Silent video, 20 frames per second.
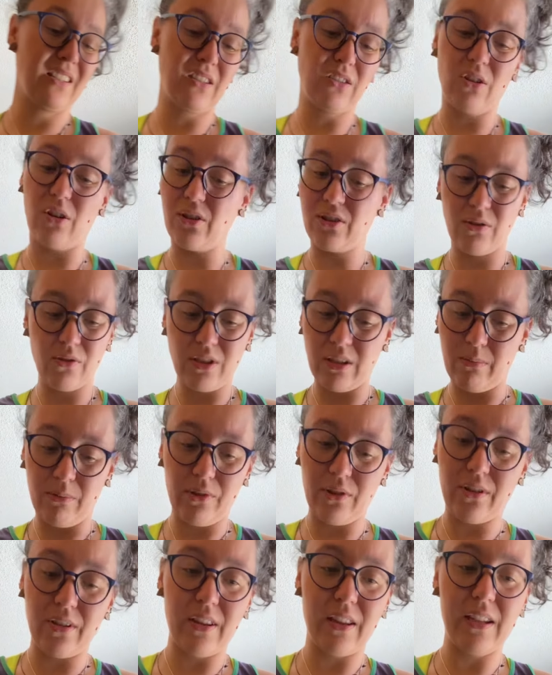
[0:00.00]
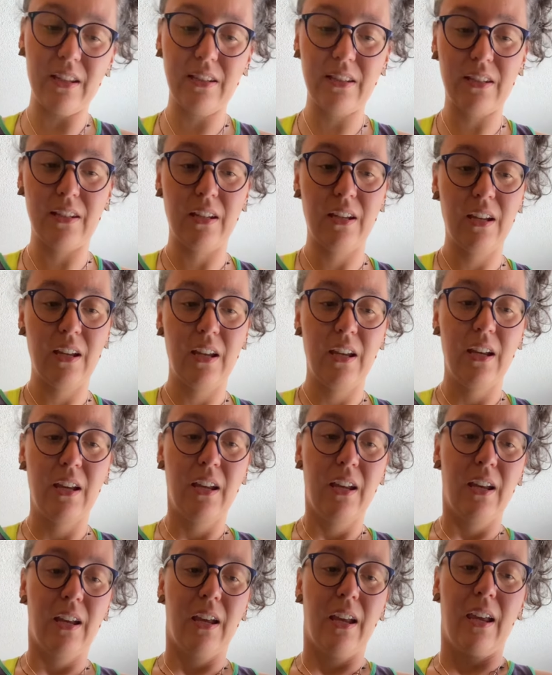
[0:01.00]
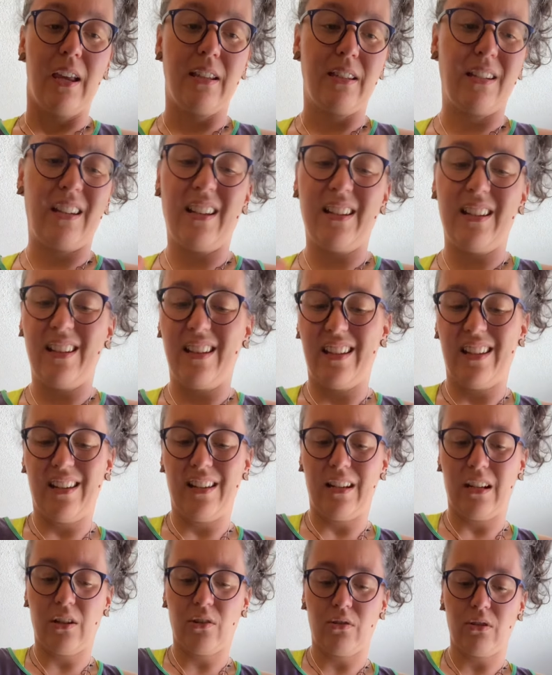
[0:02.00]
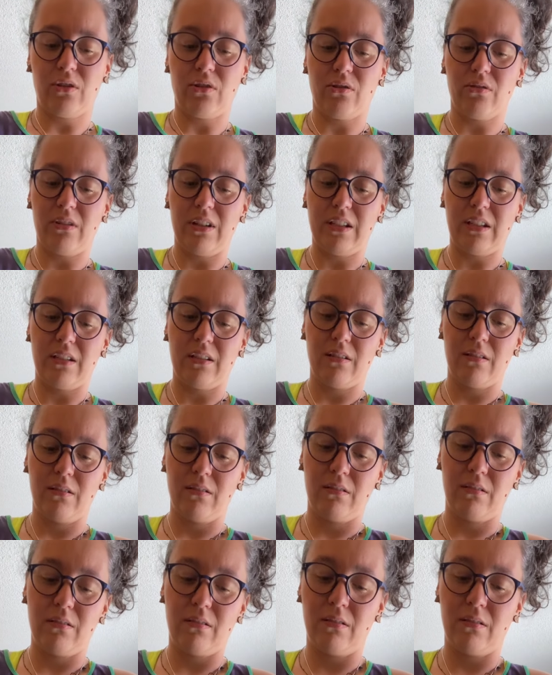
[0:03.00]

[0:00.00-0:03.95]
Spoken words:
it's also similar to this, it's kind of like an extra treat.